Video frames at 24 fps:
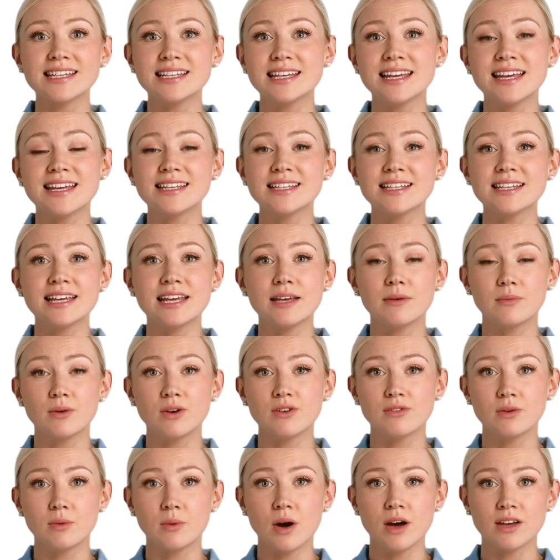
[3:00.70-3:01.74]
delays in the
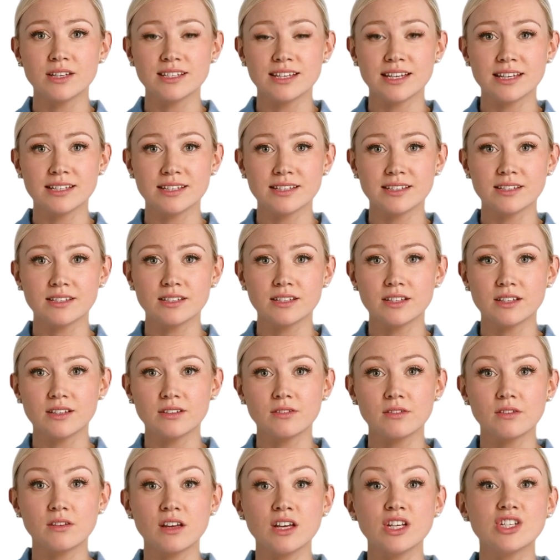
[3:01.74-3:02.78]
approval process.
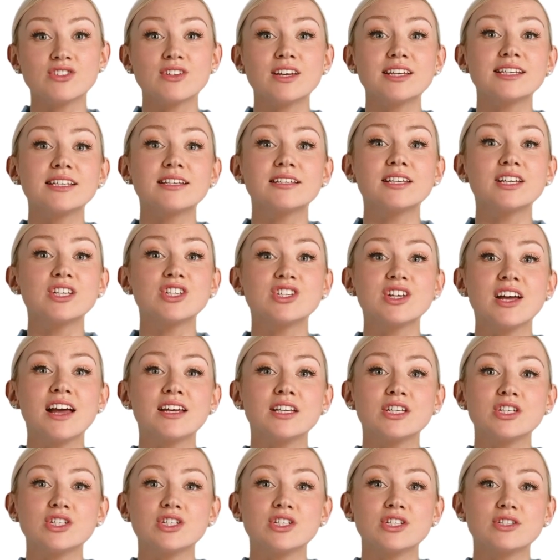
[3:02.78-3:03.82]
Addressing these
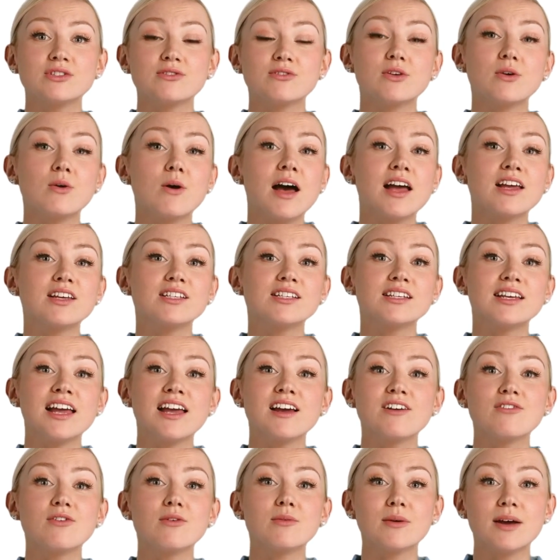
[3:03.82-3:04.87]
challenges requires
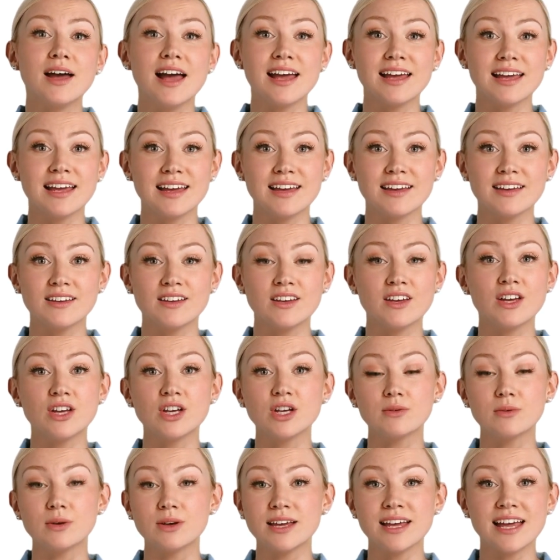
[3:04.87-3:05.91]
careful planning, clear
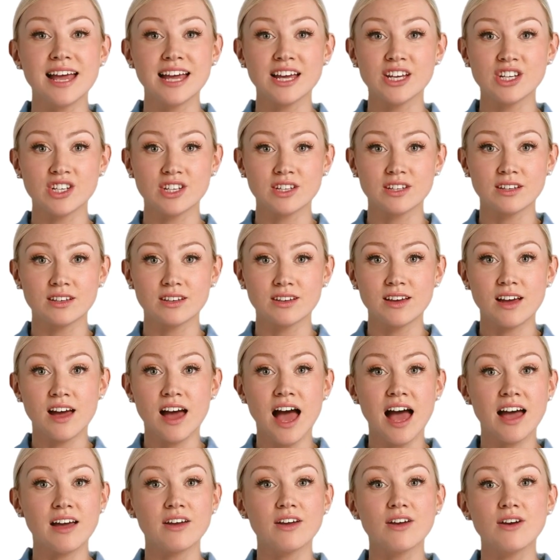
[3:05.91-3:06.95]
communication,
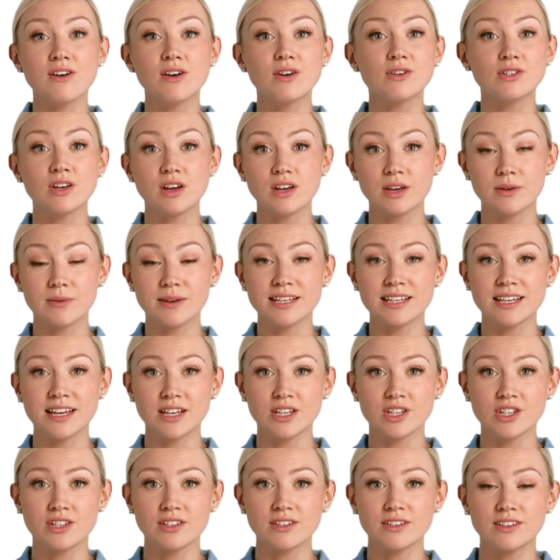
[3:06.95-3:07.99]
and thorough
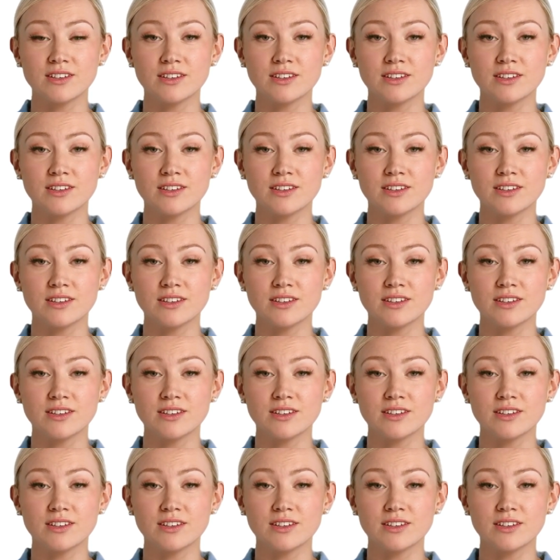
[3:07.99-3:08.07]
documentation.